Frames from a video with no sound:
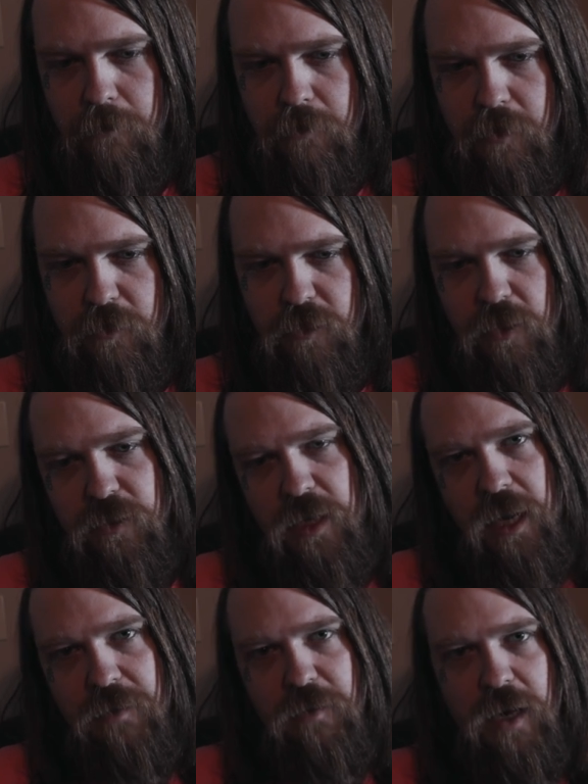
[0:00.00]
there's
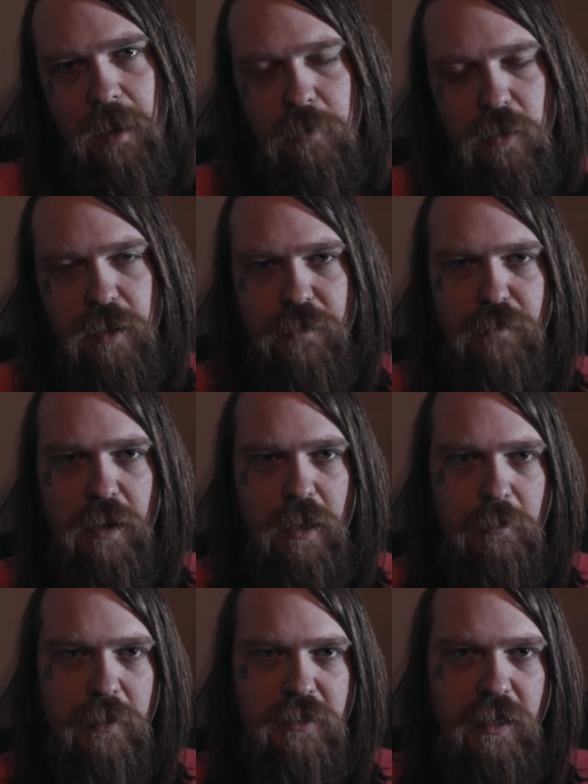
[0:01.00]
kind of a couple of different
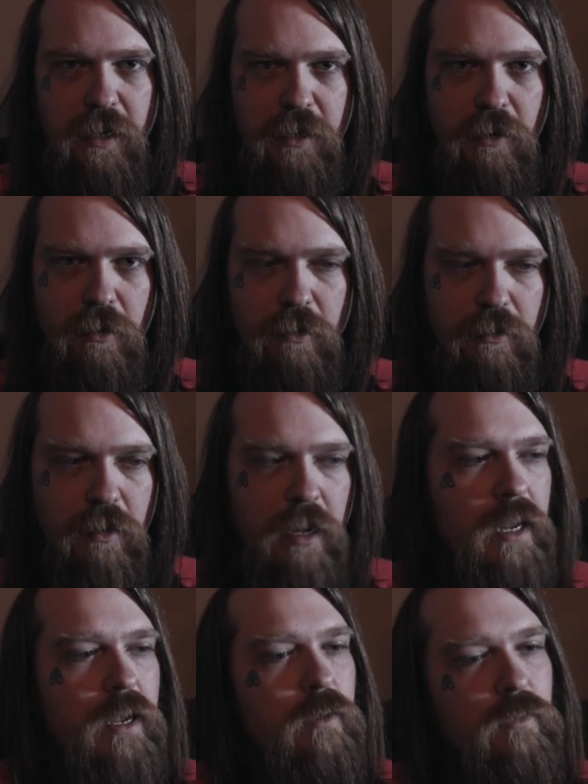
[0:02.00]
elements that occur
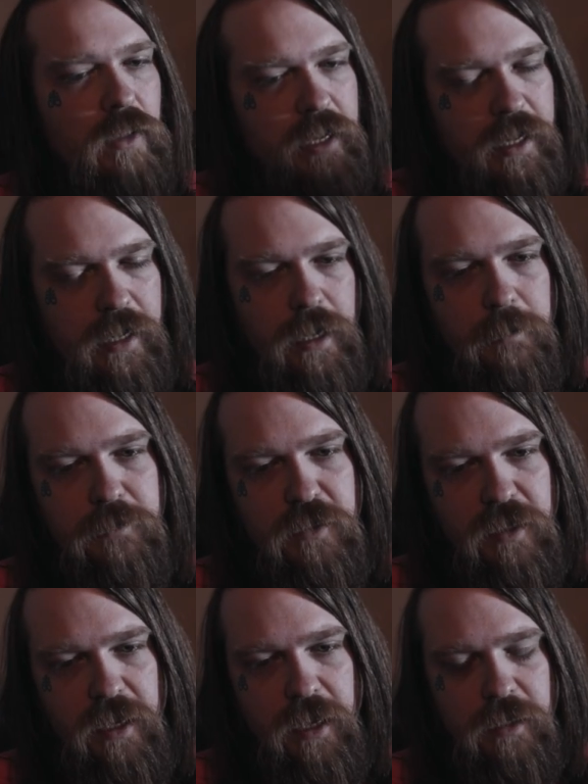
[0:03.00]
leading up
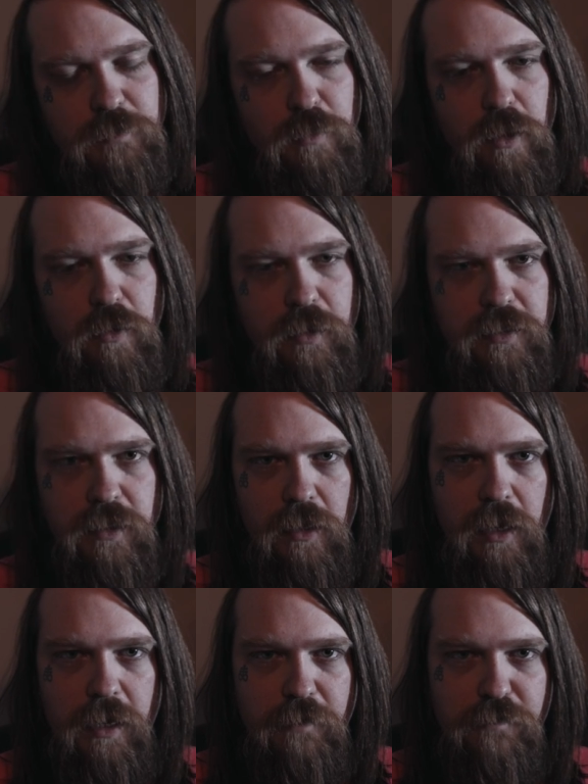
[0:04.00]
to the expo. It's a
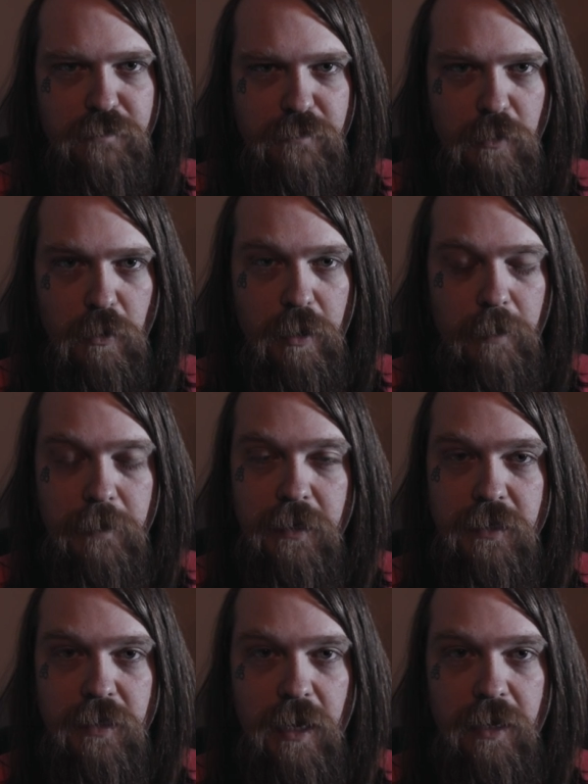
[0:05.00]
lot of hurry up and
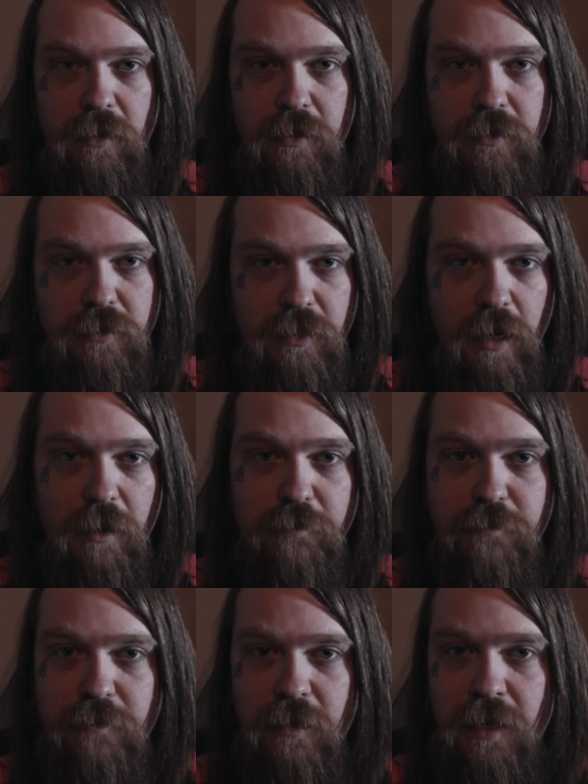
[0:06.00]
design all the stuff.
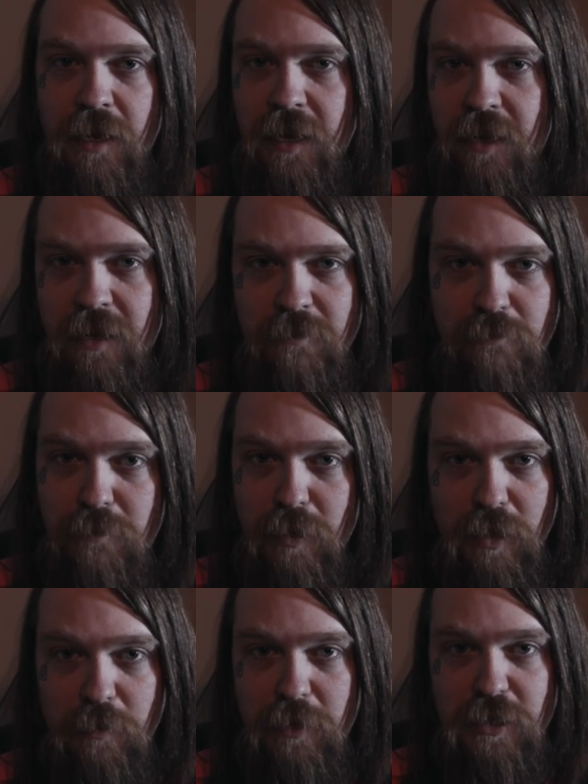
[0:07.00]

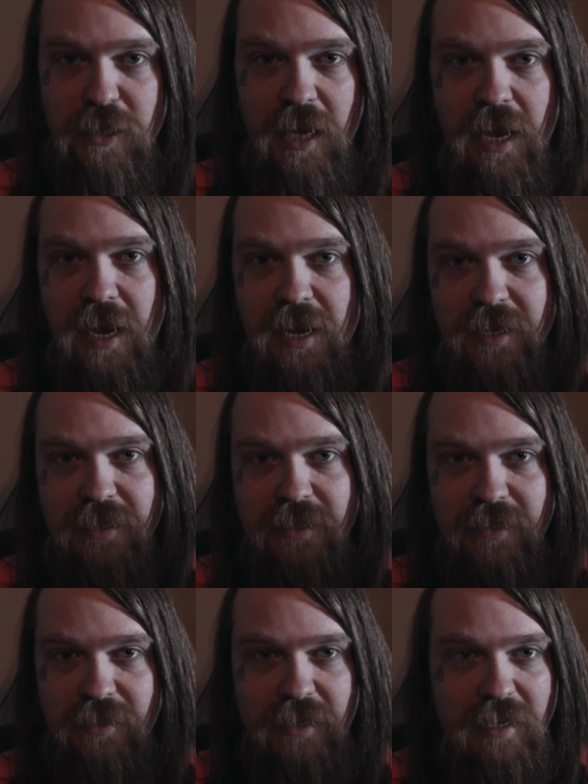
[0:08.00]
build a bunch of
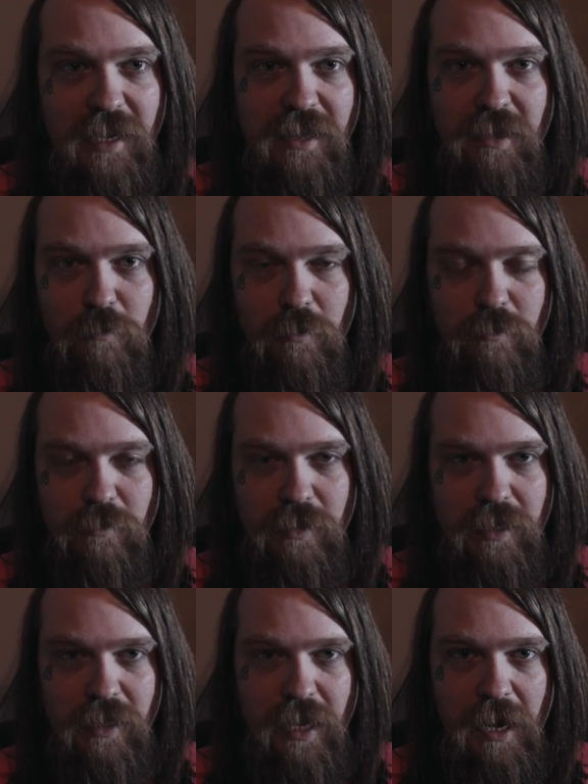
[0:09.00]
ads, get
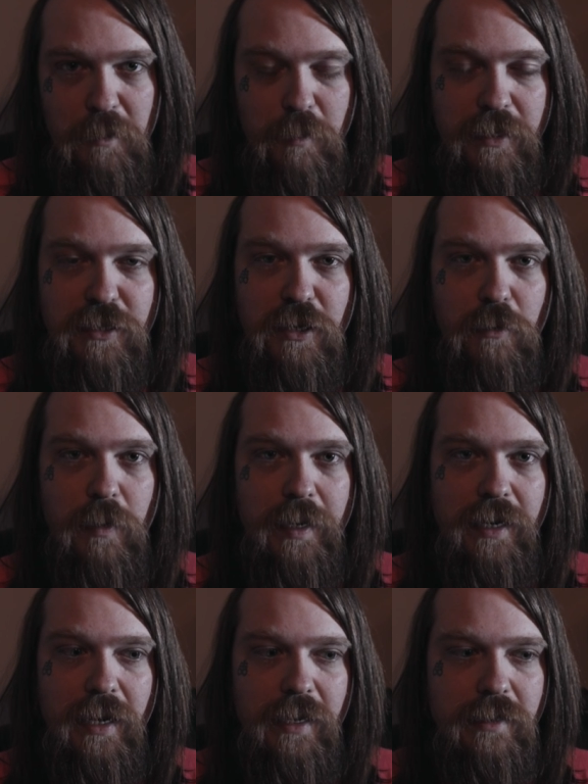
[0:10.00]
the outreach
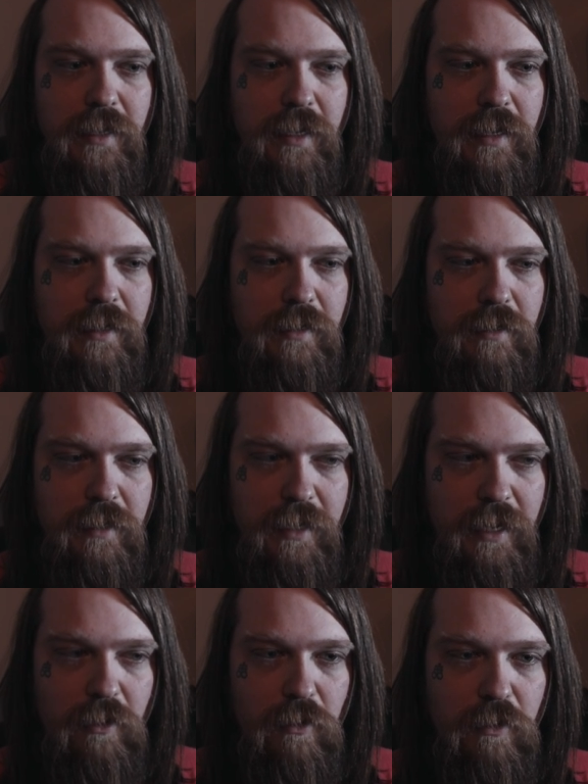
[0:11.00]
going, and then
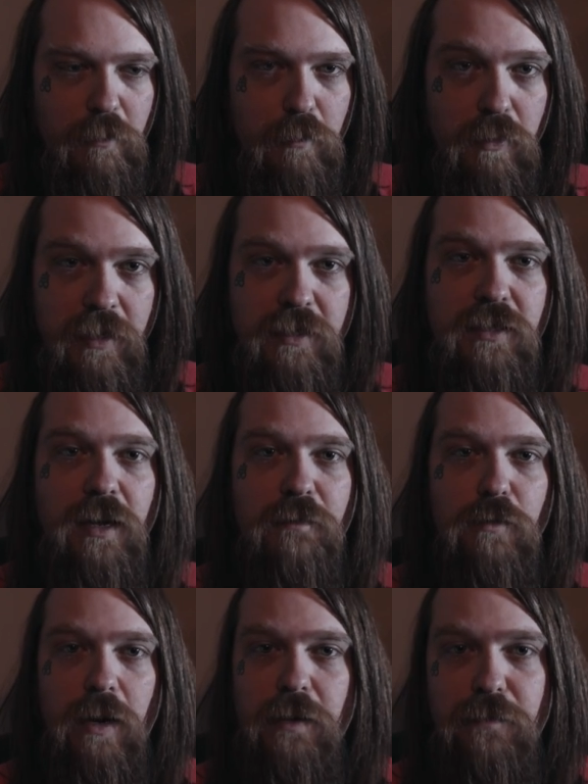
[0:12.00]
get all the print
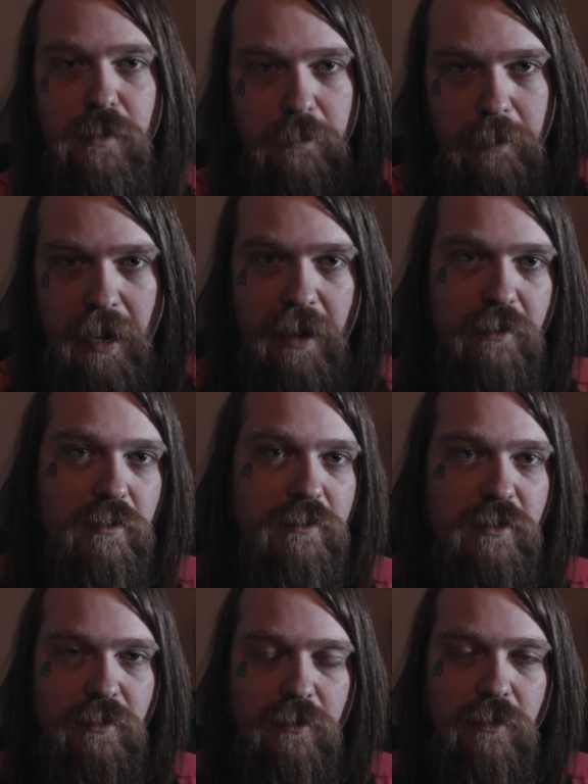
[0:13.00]
stuff ready for the
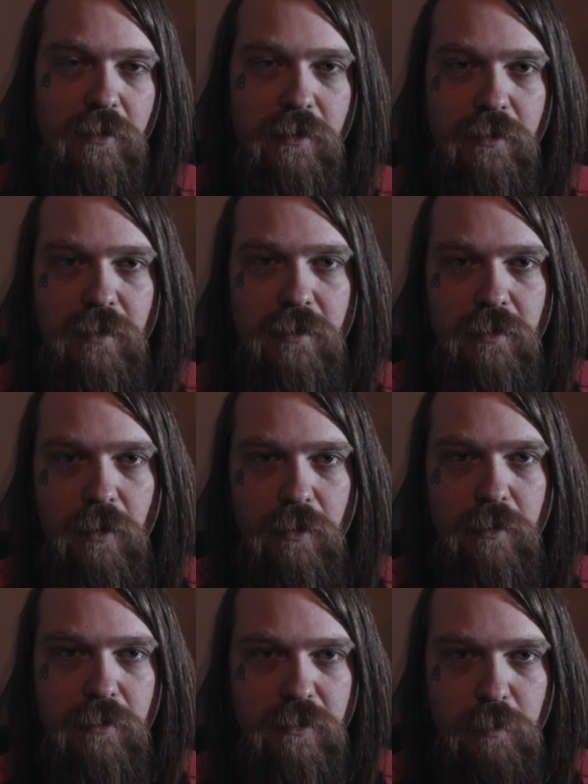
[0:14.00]
banners and all
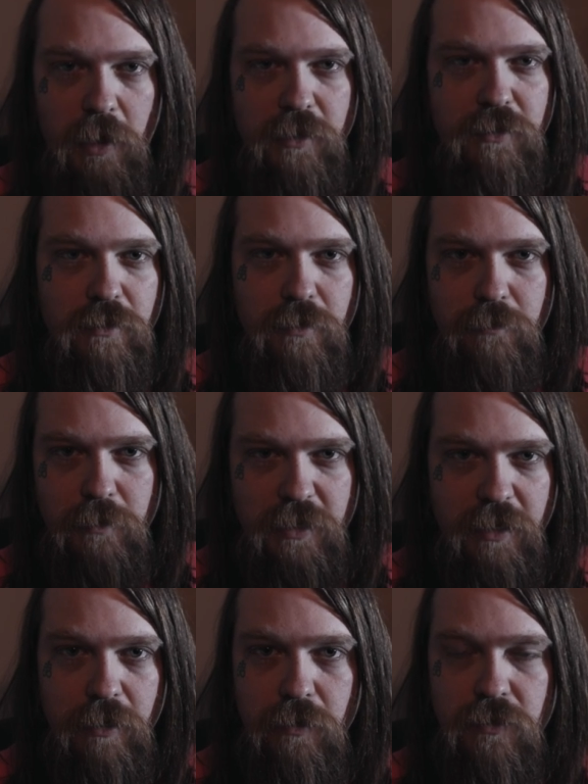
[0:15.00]
the sponsored
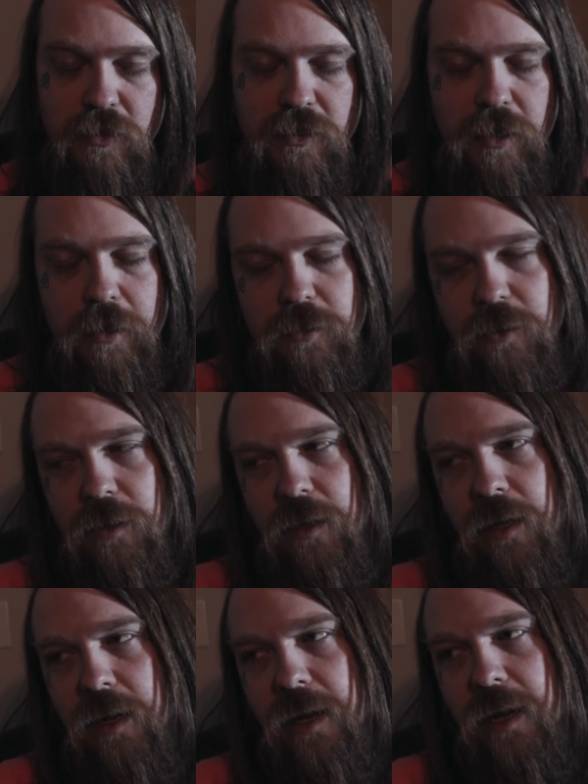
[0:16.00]
materials and such.
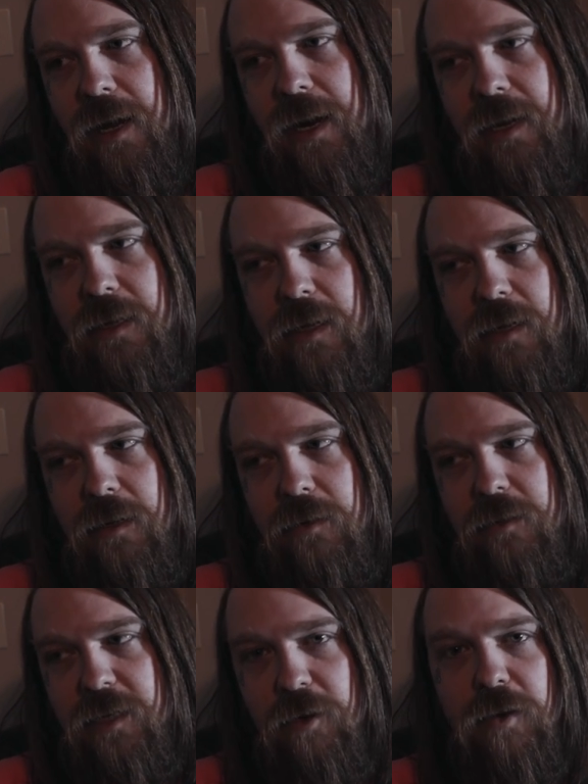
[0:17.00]
And
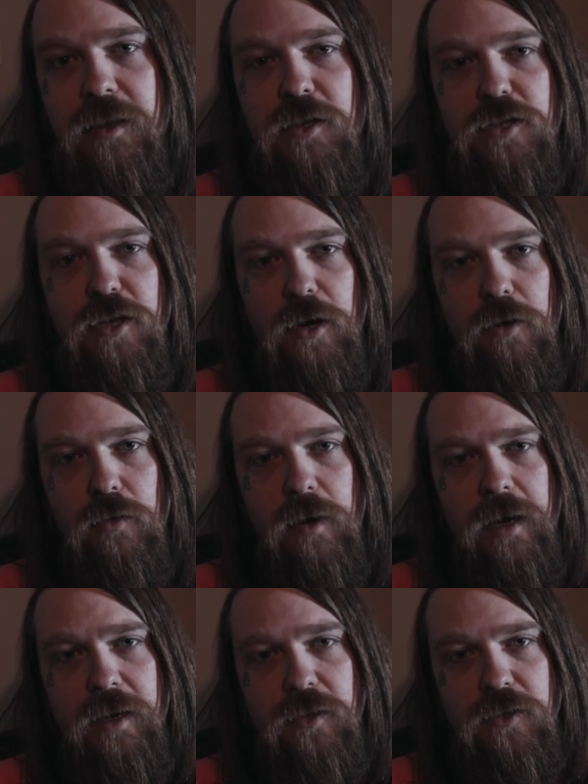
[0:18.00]
then during the show,
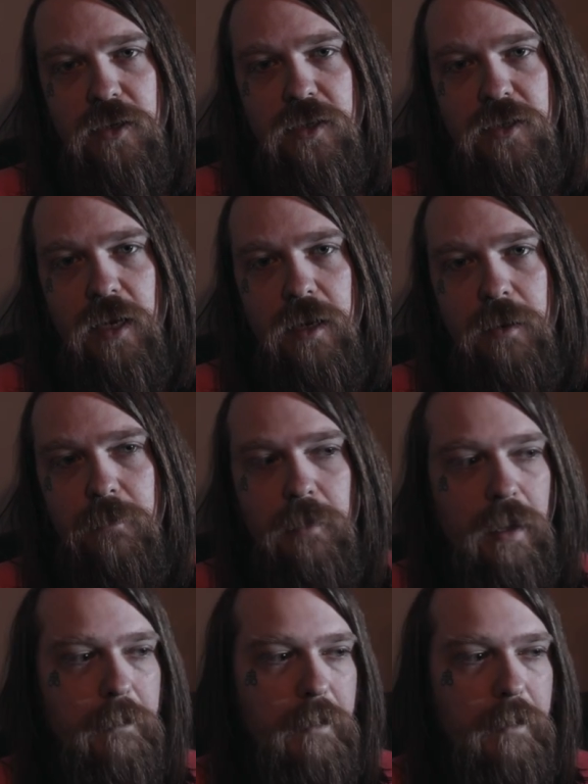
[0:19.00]
I usually set up my